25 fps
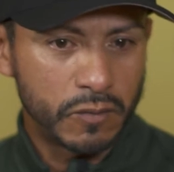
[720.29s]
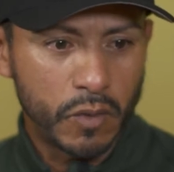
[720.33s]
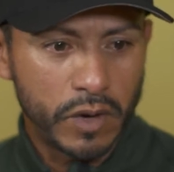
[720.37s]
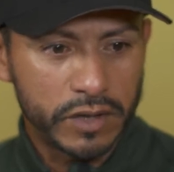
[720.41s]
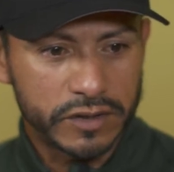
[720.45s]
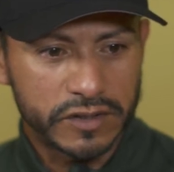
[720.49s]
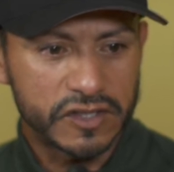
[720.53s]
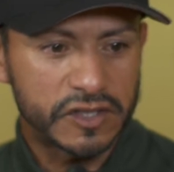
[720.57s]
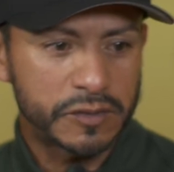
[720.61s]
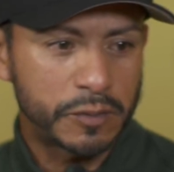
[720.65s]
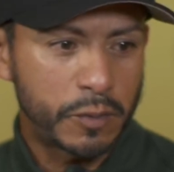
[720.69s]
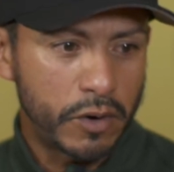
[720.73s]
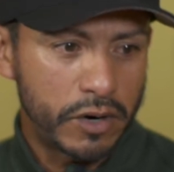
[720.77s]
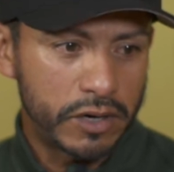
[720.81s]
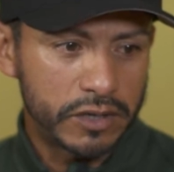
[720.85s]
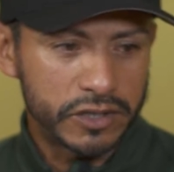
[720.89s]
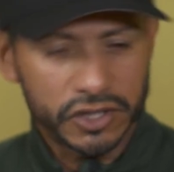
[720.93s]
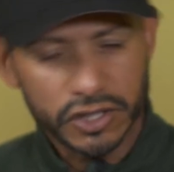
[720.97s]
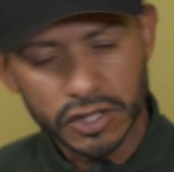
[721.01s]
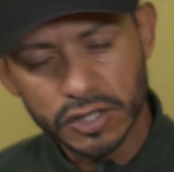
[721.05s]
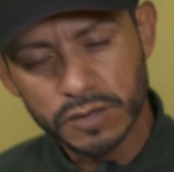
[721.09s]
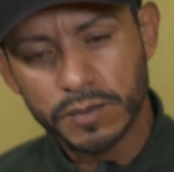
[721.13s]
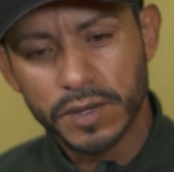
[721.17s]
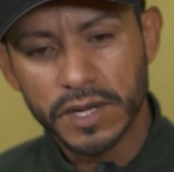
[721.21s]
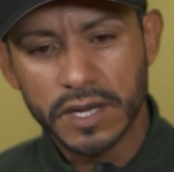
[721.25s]
what the sport
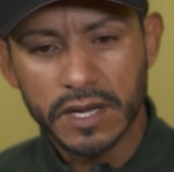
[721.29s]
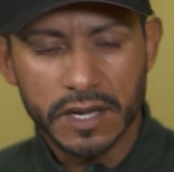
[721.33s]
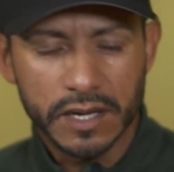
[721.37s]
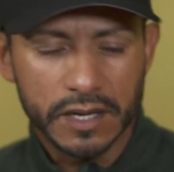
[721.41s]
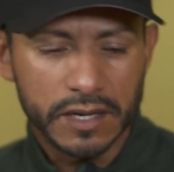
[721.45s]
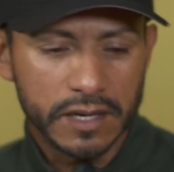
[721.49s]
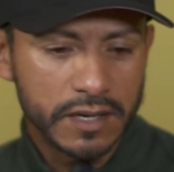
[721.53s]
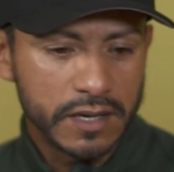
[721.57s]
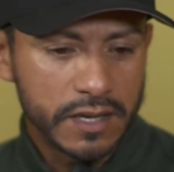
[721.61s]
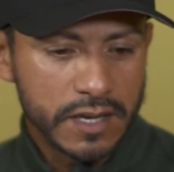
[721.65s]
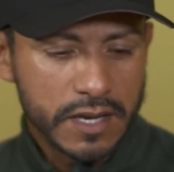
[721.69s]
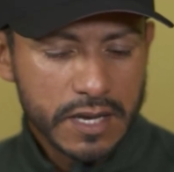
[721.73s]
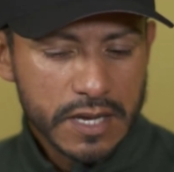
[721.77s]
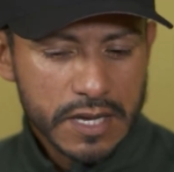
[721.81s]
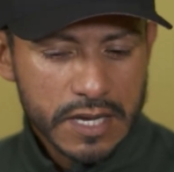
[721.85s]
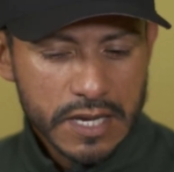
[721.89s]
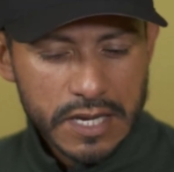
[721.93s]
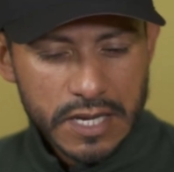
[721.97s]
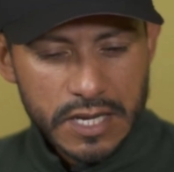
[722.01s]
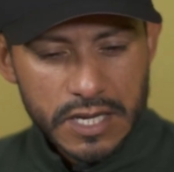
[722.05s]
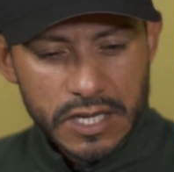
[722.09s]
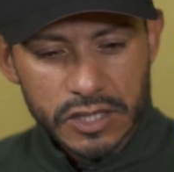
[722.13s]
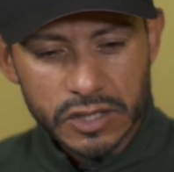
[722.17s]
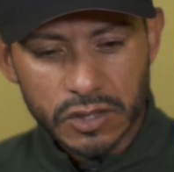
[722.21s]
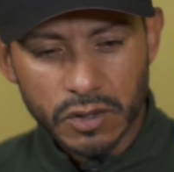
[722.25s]
should be. And
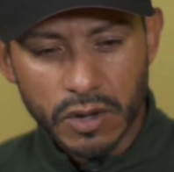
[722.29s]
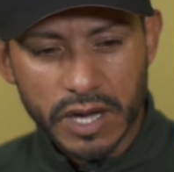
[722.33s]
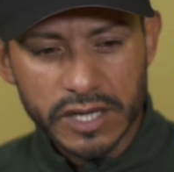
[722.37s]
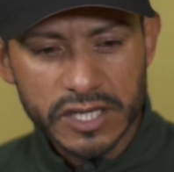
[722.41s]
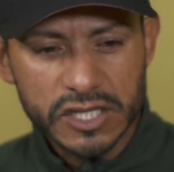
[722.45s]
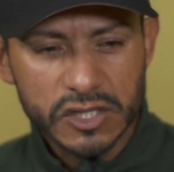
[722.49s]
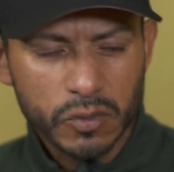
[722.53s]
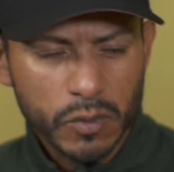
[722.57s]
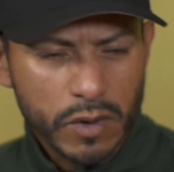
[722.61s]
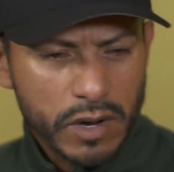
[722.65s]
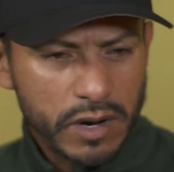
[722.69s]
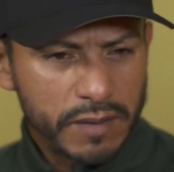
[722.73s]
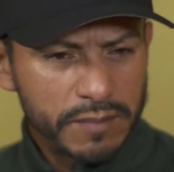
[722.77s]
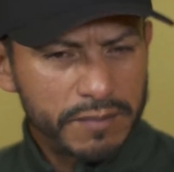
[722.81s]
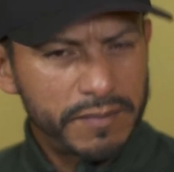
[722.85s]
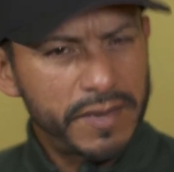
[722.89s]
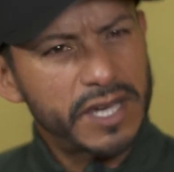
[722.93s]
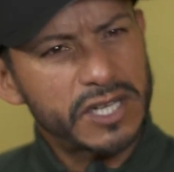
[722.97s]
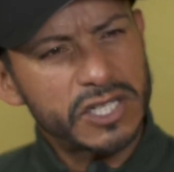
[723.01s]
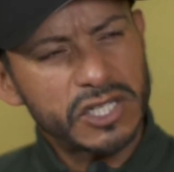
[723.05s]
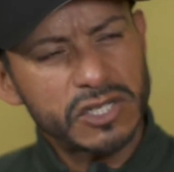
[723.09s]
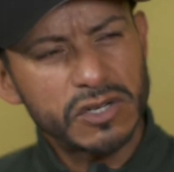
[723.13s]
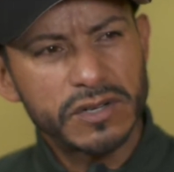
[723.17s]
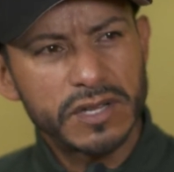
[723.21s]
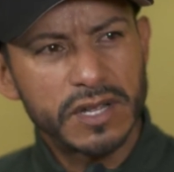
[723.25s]
so I just want to
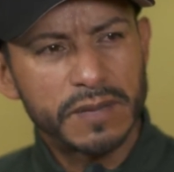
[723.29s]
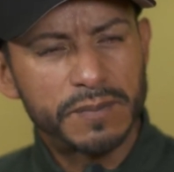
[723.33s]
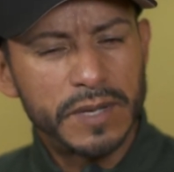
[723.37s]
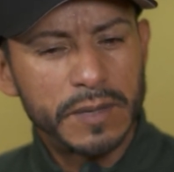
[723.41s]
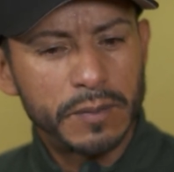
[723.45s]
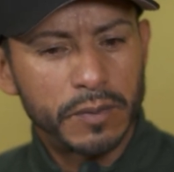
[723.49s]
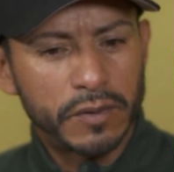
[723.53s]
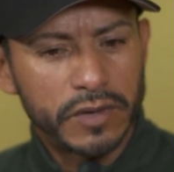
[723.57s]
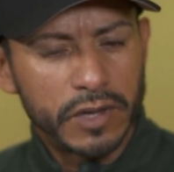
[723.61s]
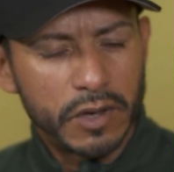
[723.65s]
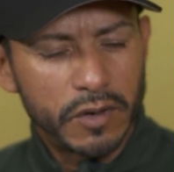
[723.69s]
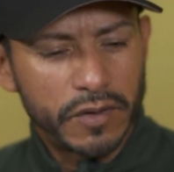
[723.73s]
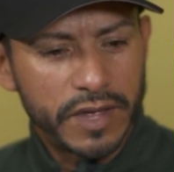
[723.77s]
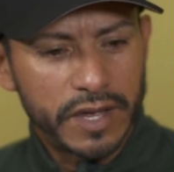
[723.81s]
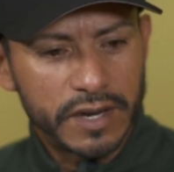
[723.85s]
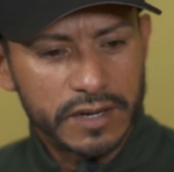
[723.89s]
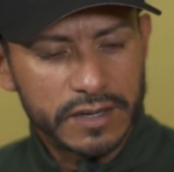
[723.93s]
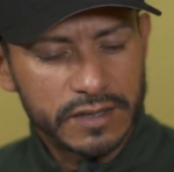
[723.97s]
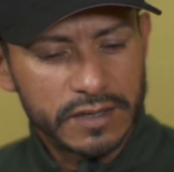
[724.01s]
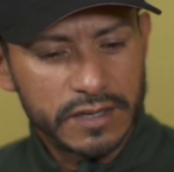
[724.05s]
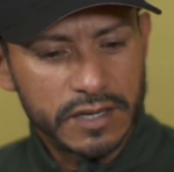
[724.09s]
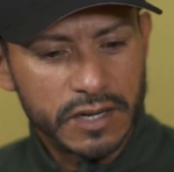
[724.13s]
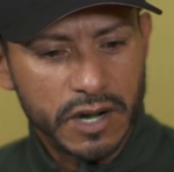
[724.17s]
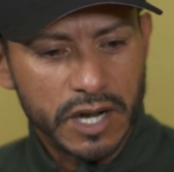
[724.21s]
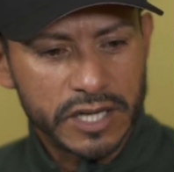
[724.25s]
make sure that people know that,
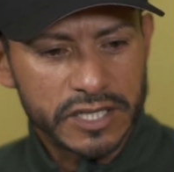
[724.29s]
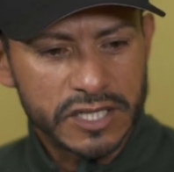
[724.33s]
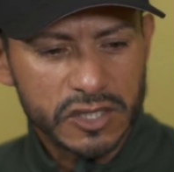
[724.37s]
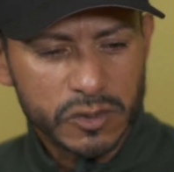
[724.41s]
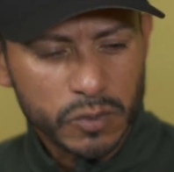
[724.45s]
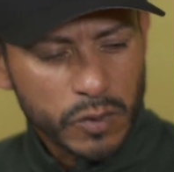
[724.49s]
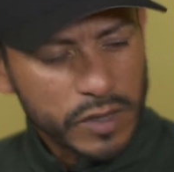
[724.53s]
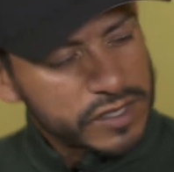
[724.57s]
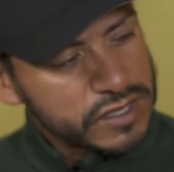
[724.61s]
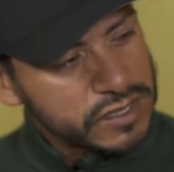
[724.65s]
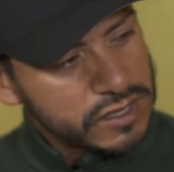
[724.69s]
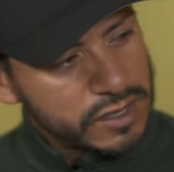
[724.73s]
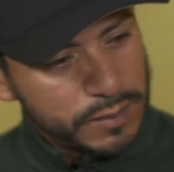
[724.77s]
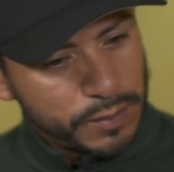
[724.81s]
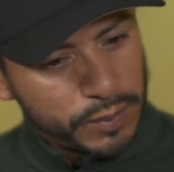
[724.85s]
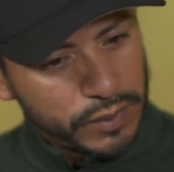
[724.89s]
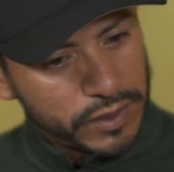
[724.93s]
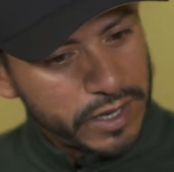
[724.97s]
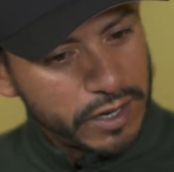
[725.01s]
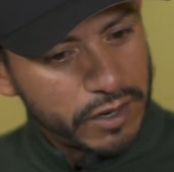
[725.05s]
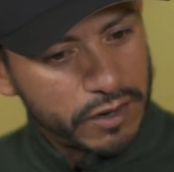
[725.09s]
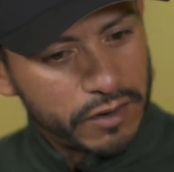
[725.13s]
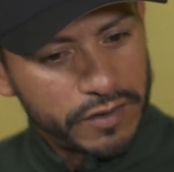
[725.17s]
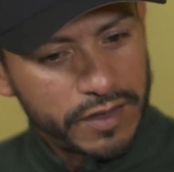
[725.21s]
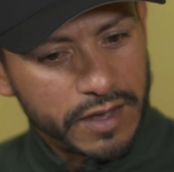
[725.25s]
you know, I just wasn't a
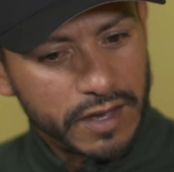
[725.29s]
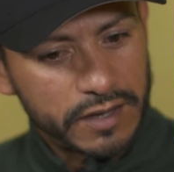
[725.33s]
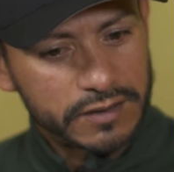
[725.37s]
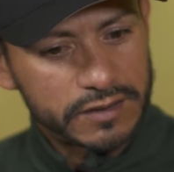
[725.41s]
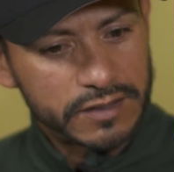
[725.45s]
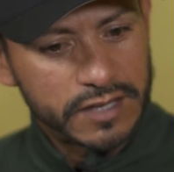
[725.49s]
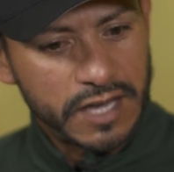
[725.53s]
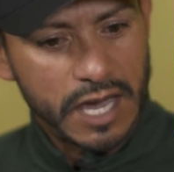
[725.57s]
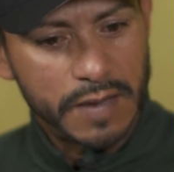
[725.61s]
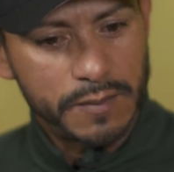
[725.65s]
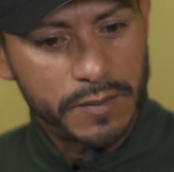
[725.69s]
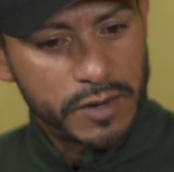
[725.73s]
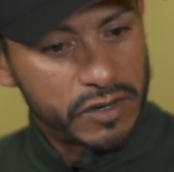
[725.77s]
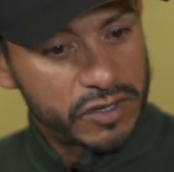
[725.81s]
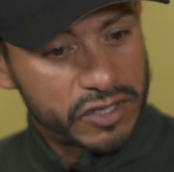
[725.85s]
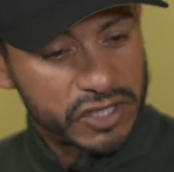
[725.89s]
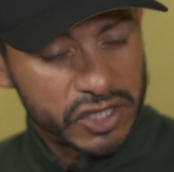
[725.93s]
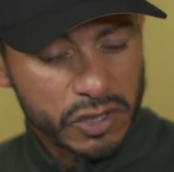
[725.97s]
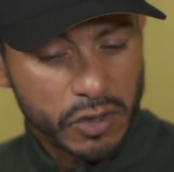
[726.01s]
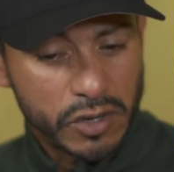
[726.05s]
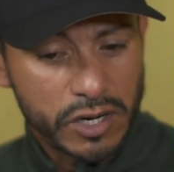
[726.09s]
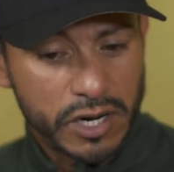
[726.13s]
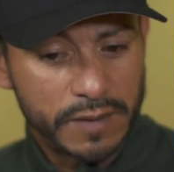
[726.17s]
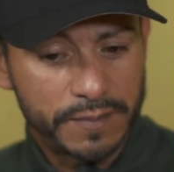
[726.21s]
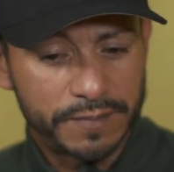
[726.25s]
player that came here and
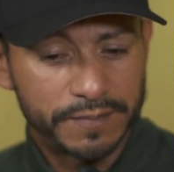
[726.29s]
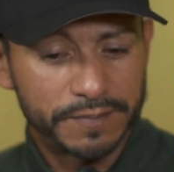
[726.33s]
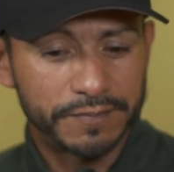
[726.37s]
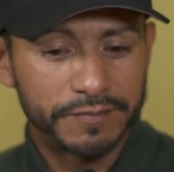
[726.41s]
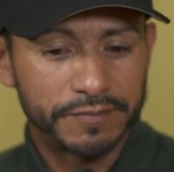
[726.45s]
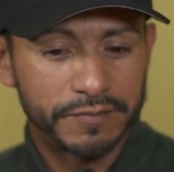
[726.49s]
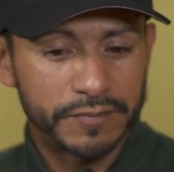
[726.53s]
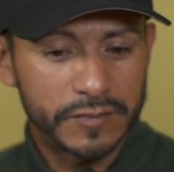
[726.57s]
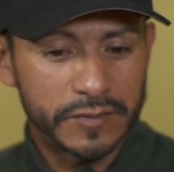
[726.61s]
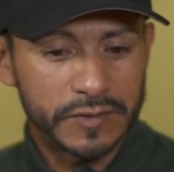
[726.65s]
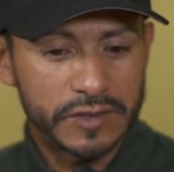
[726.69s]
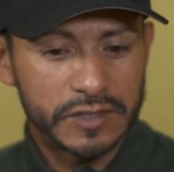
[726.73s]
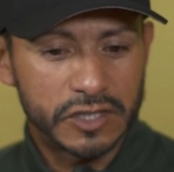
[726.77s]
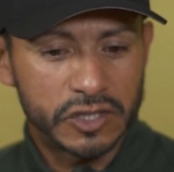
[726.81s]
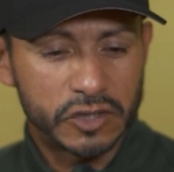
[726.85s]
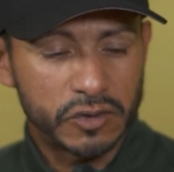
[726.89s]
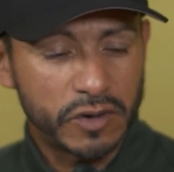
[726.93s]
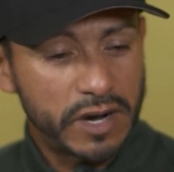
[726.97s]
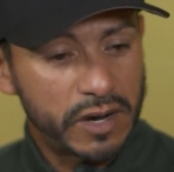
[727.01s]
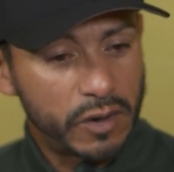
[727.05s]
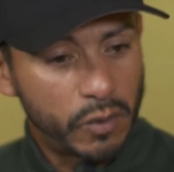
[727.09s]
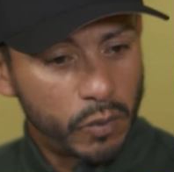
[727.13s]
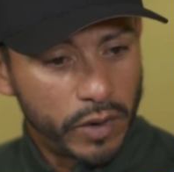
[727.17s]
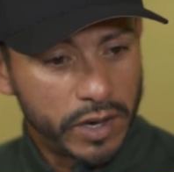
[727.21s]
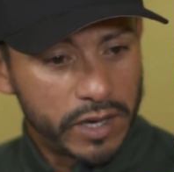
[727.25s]
showed up to
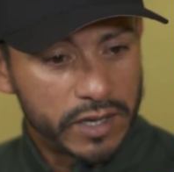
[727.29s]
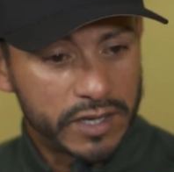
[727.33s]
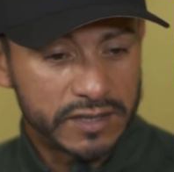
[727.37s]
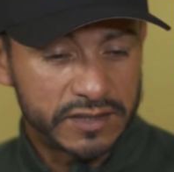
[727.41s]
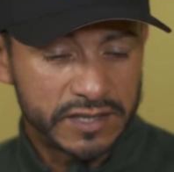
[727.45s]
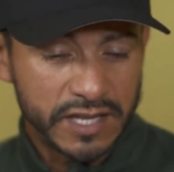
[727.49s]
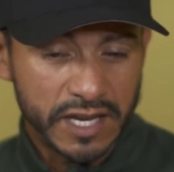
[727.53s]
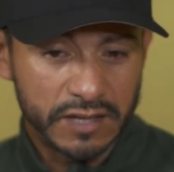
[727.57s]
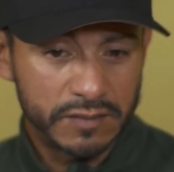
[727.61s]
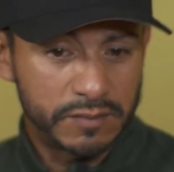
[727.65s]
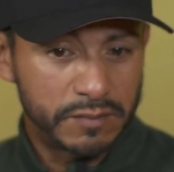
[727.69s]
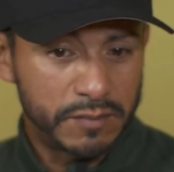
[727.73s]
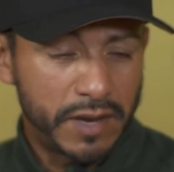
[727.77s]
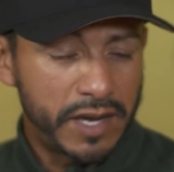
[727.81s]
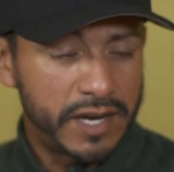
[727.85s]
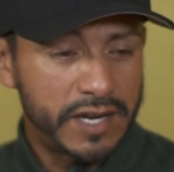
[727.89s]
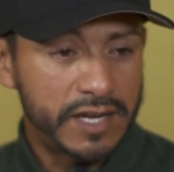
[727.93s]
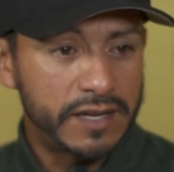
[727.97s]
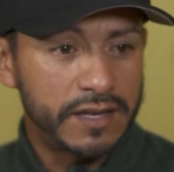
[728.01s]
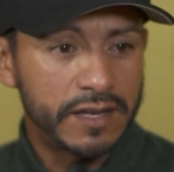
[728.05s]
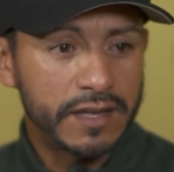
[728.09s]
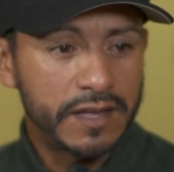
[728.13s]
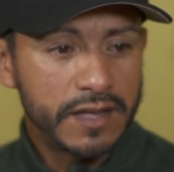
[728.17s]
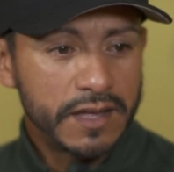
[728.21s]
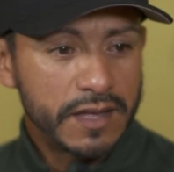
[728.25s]
try to win and take money,